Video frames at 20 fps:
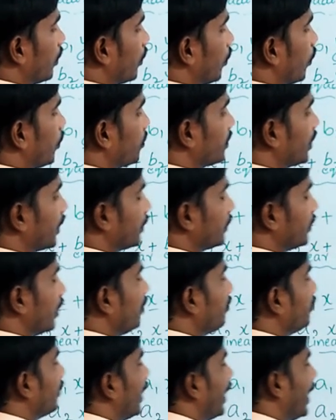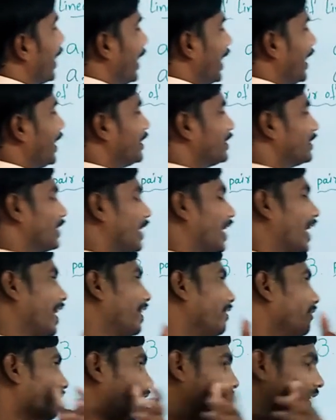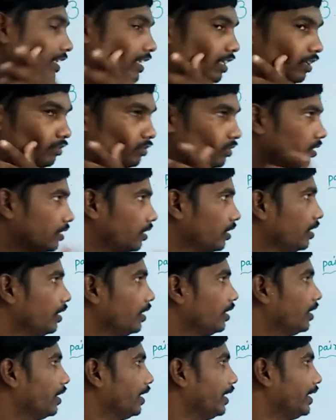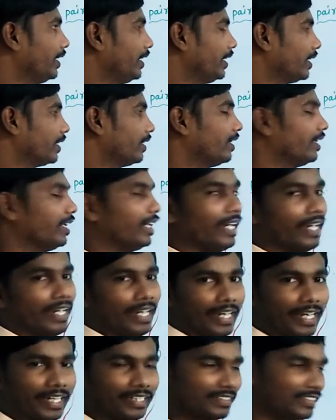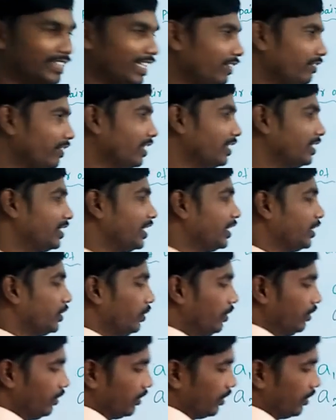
coefficients of x and y term. And here x c1, c2,